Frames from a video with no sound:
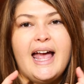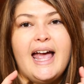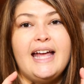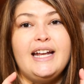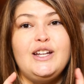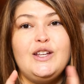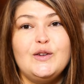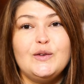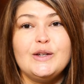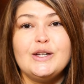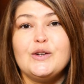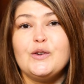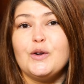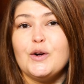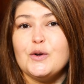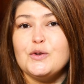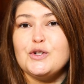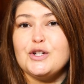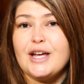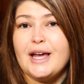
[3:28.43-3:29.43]
and you can
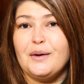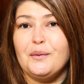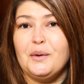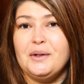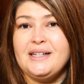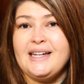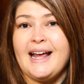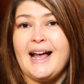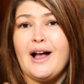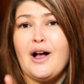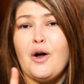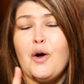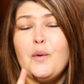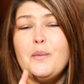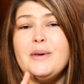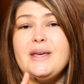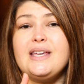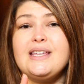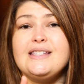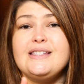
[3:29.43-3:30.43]
crochet one now
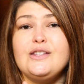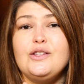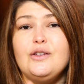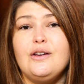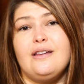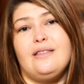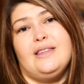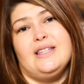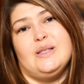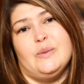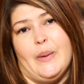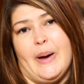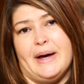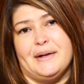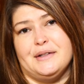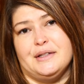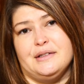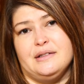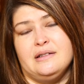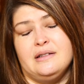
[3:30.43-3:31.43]
because look at this
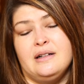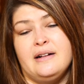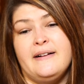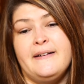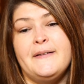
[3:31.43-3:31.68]
pattern.